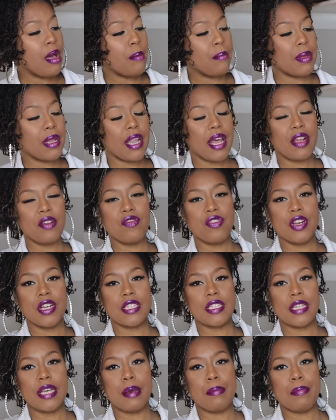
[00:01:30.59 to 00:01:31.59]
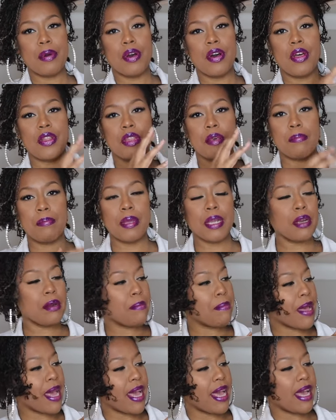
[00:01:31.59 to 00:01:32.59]
But like, for example, on the bigger
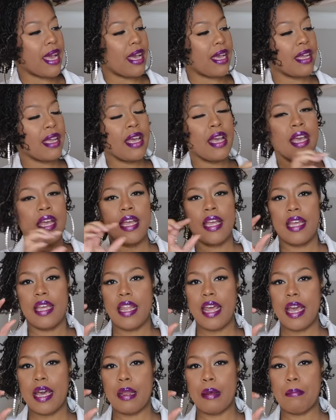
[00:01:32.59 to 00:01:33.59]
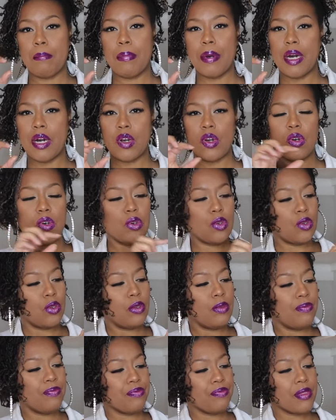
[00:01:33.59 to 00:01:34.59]
bag, it had a buckle
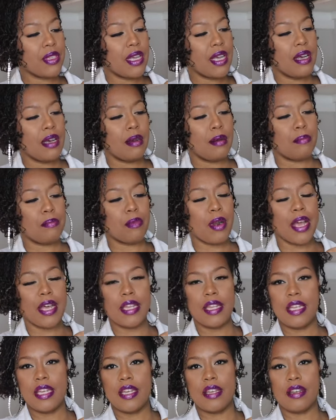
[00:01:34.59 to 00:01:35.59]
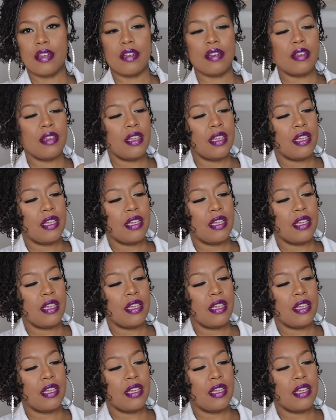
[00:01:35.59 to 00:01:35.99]
um, right here.